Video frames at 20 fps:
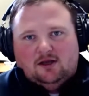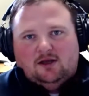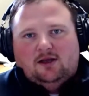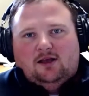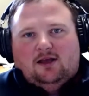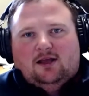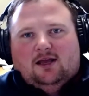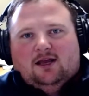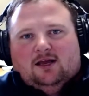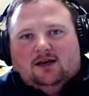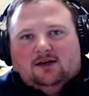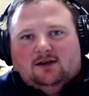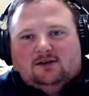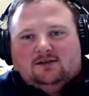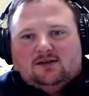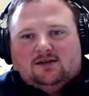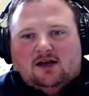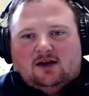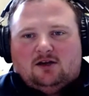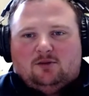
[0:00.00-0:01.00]

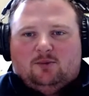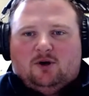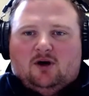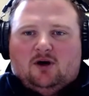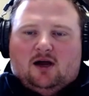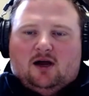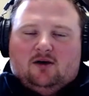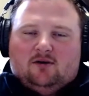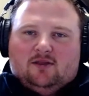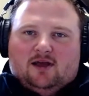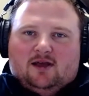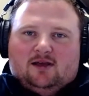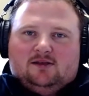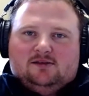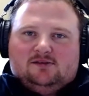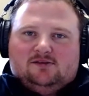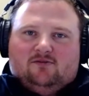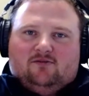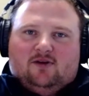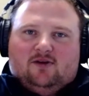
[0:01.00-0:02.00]
and talk about how that
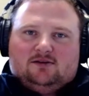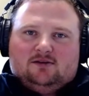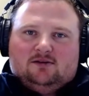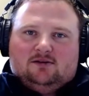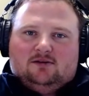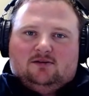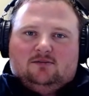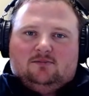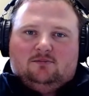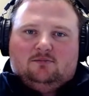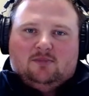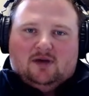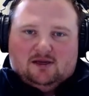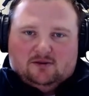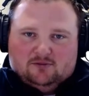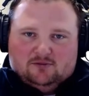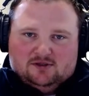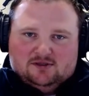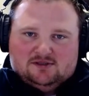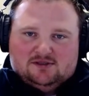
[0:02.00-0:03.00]
has affected my
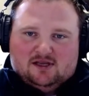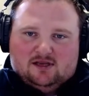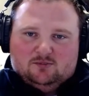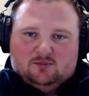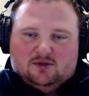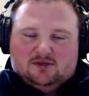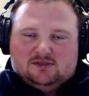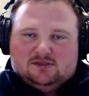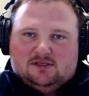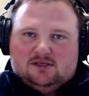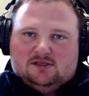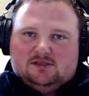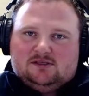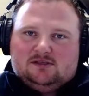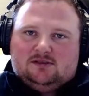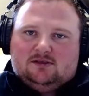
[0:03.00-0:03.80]
real estate business.